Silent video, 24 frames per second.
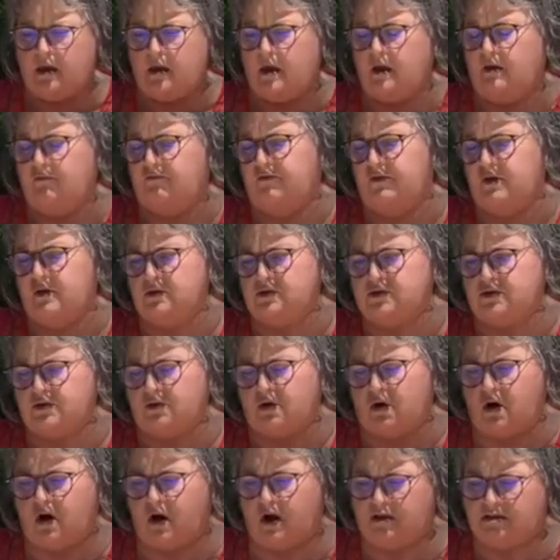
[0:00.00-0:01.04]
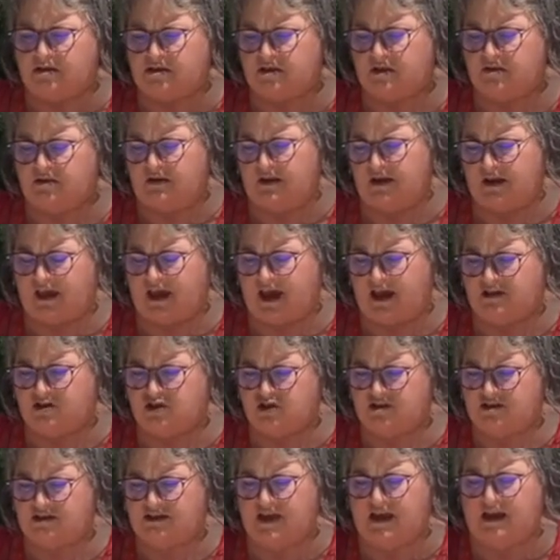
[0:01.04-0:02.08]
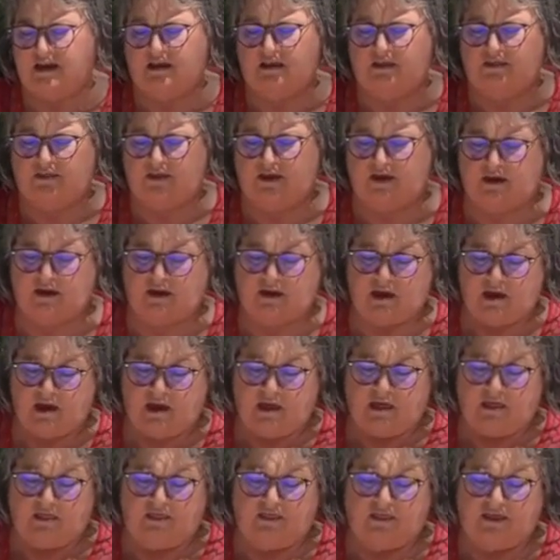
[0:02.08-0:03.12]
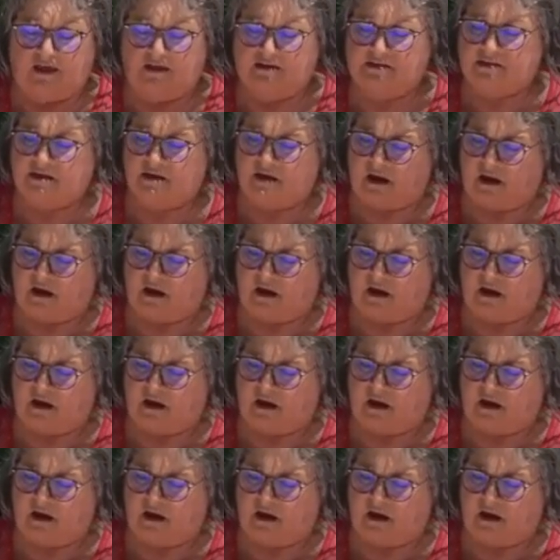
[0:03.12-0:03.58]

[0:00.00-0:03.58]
infuser on so that it catches anything that,